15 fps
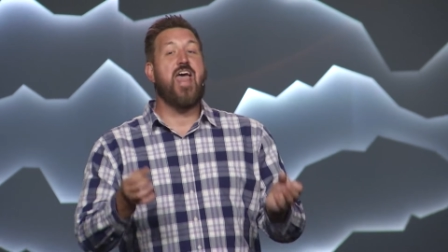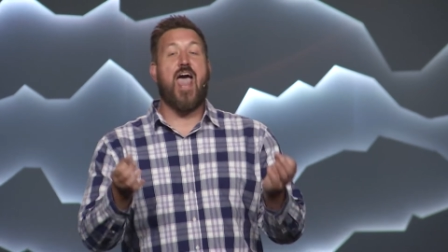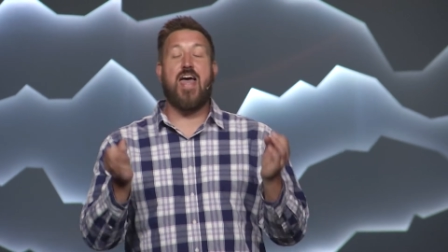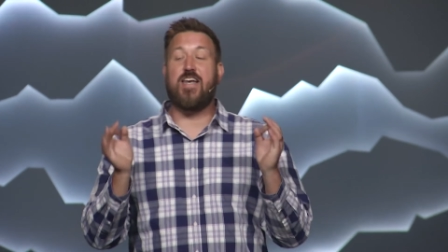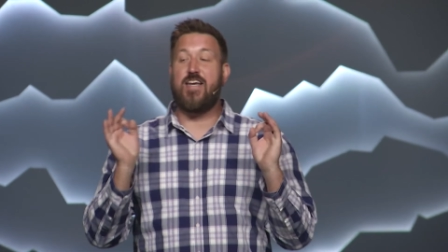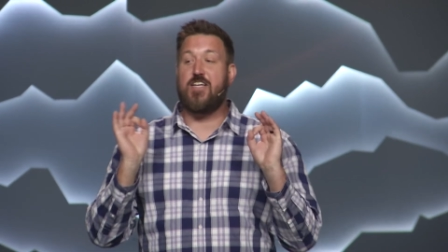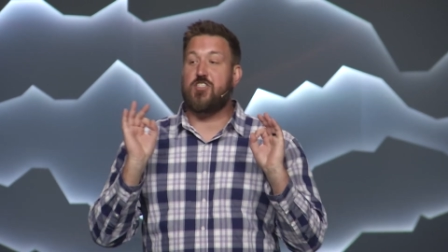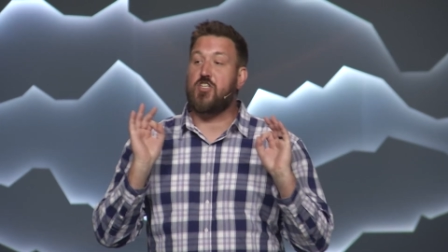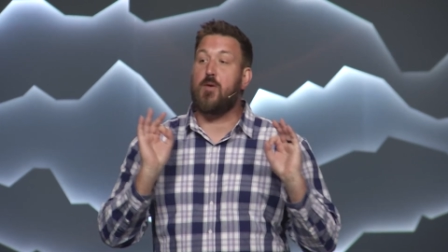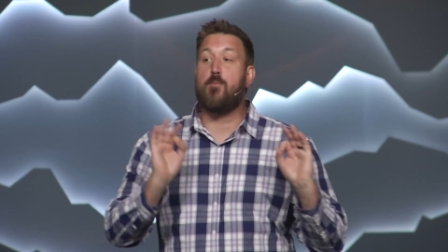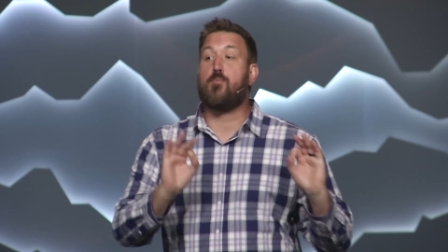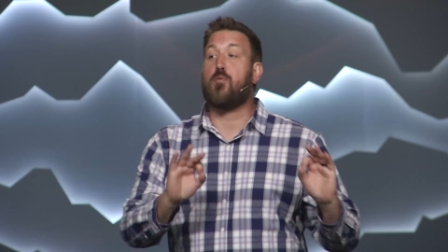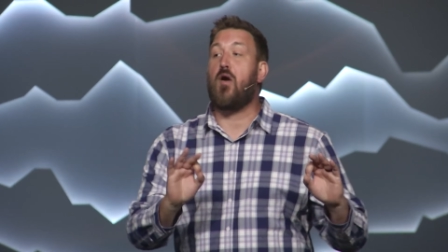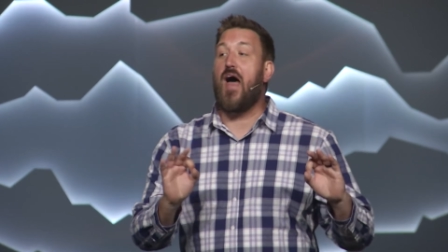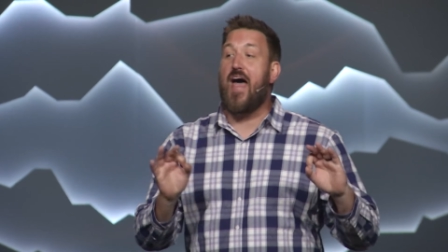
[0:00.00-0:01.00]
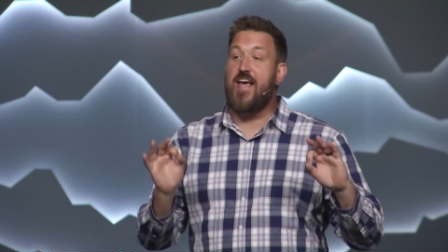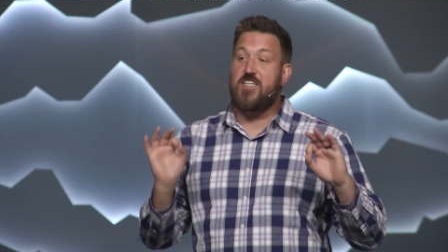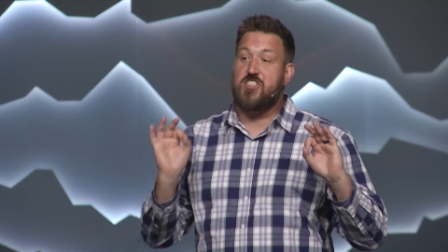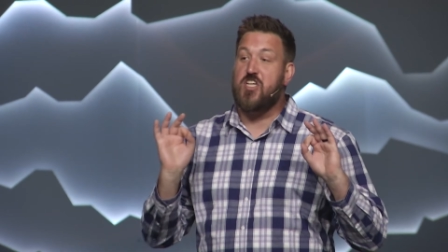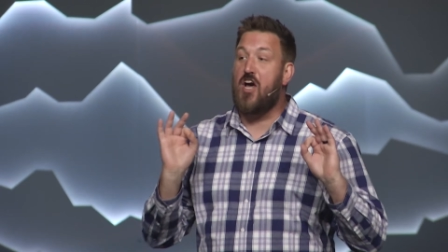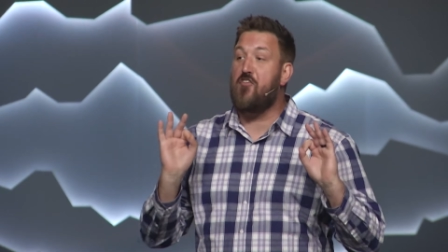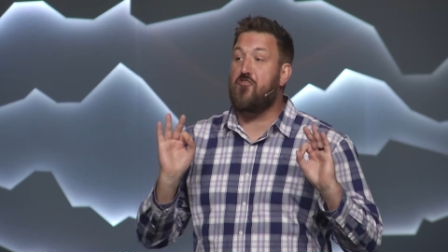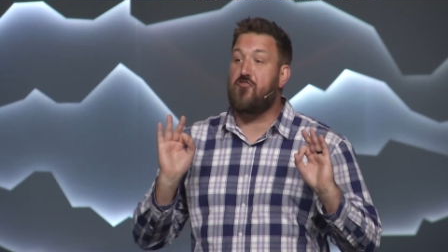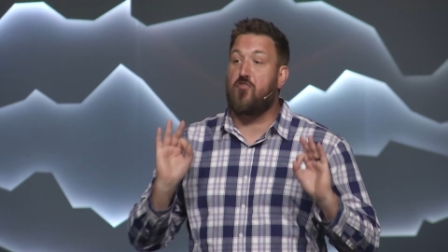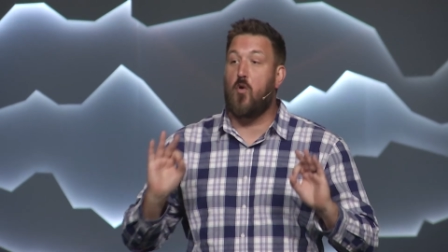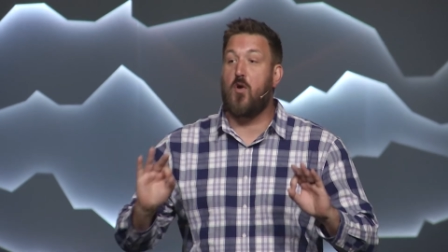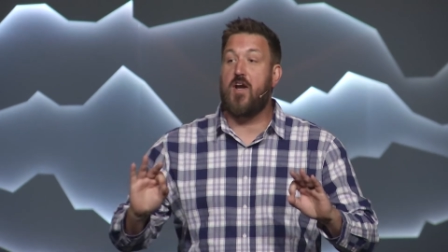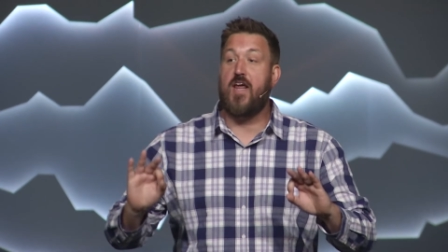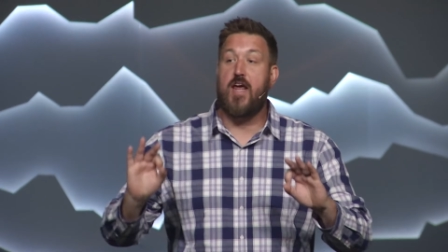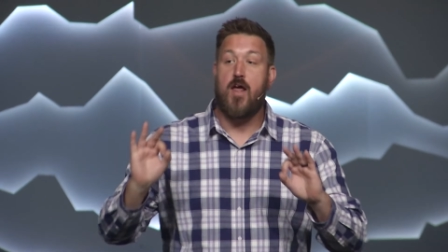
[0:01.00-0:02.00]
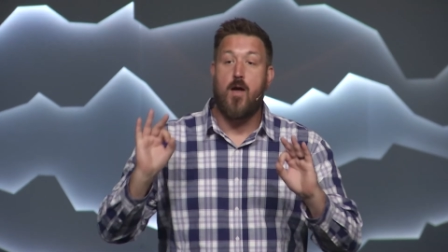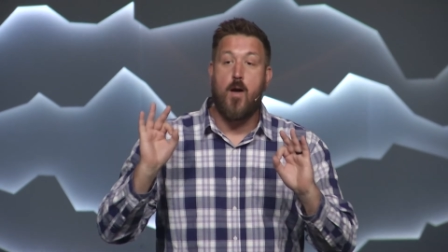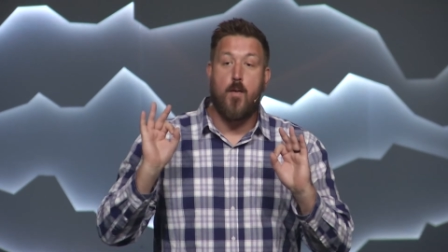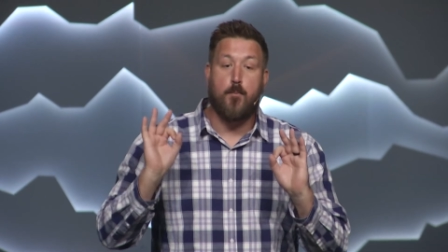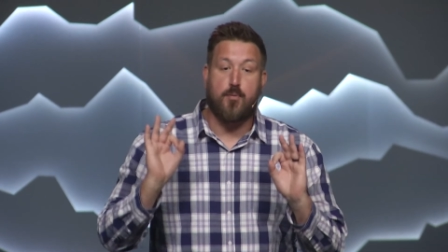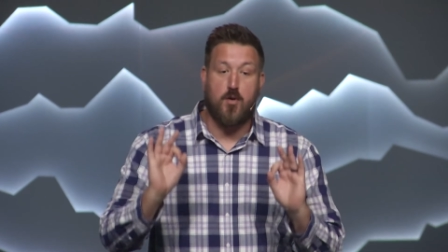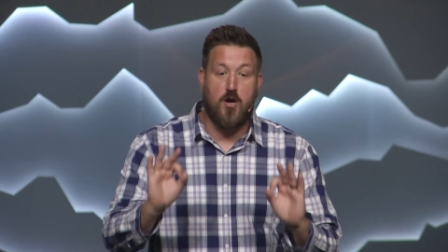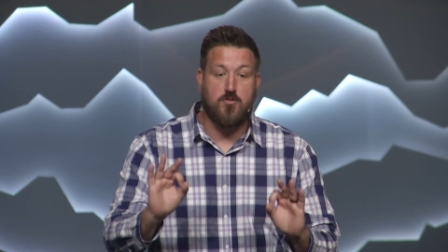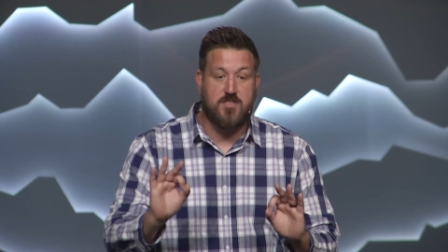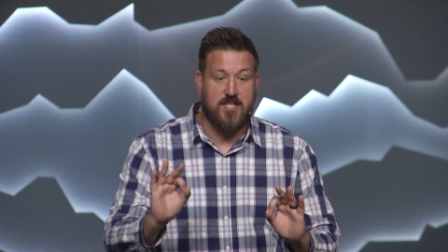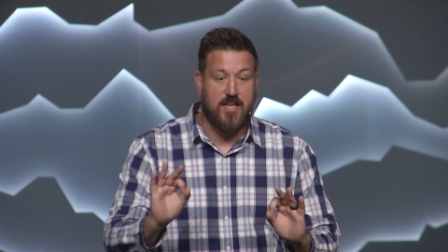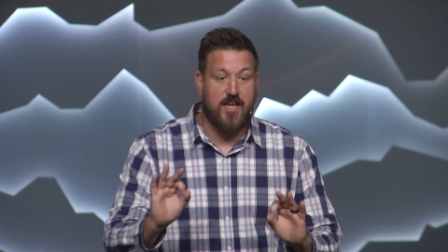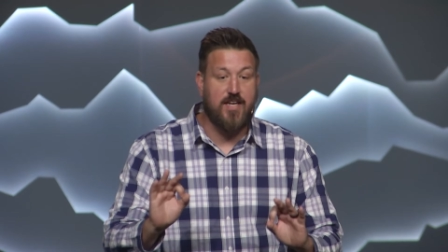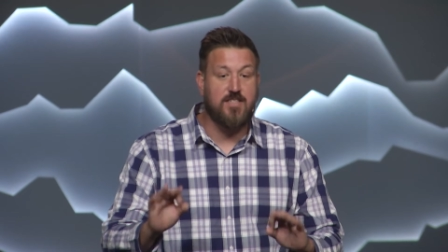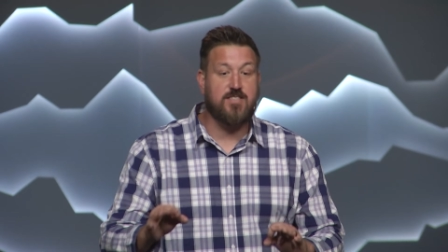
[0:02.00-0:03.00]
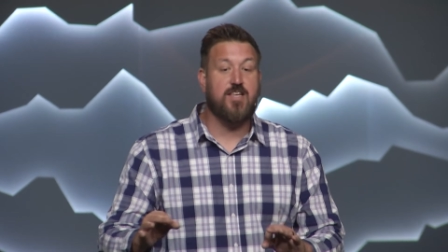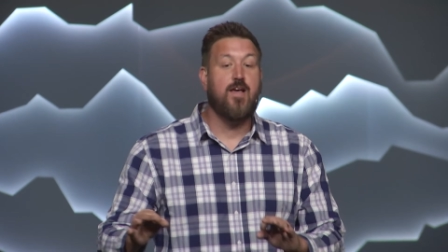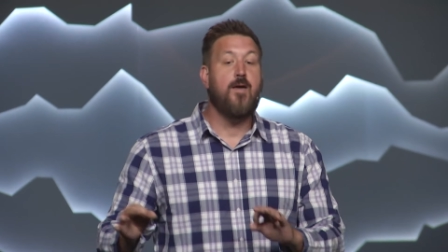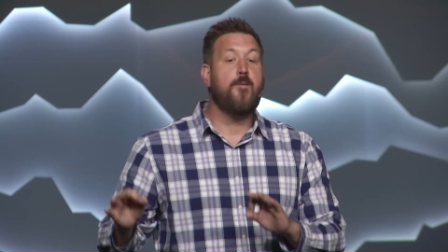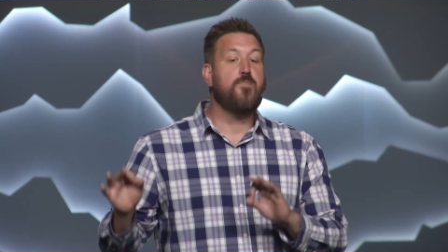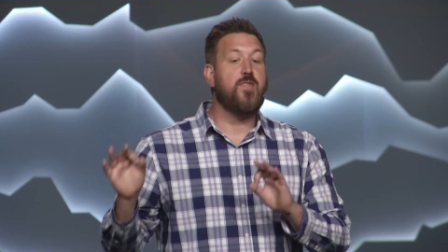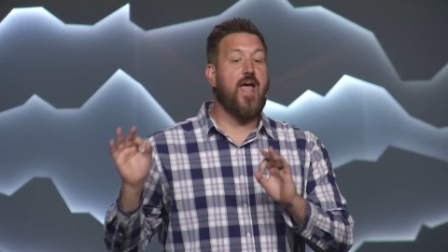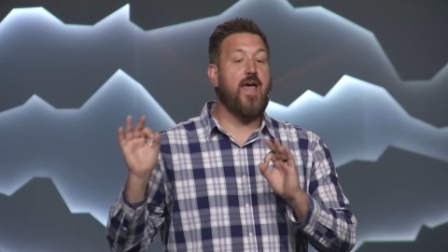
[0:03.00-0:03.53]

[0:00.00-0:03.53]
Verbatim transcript: and it is comprised of 40 proteins,